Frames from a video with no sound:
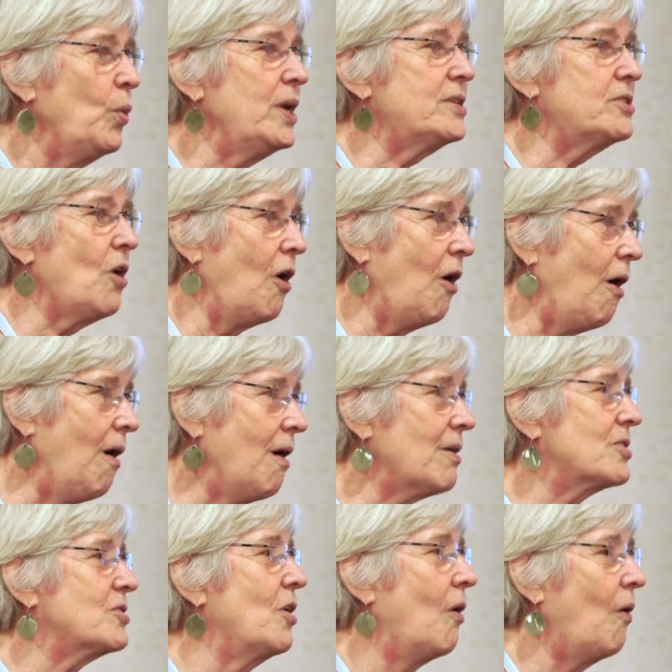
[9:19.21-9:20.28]
We
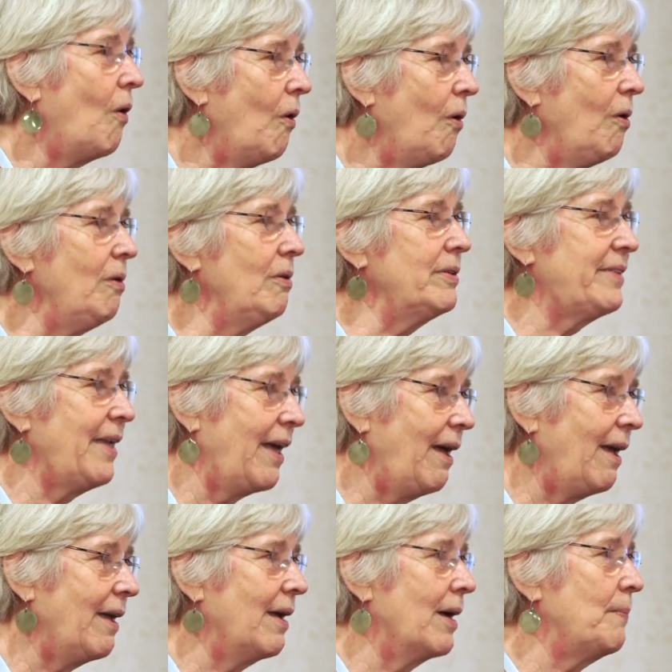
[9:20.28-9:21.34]
talked all
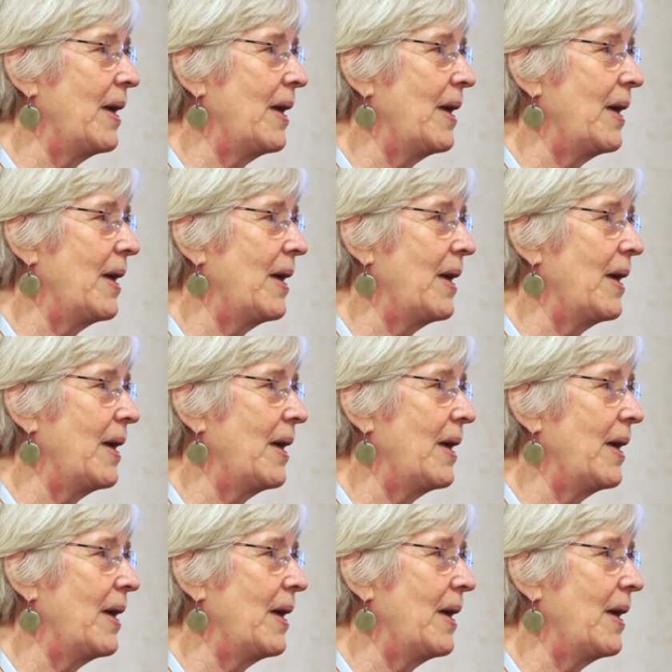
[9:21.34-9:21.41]
day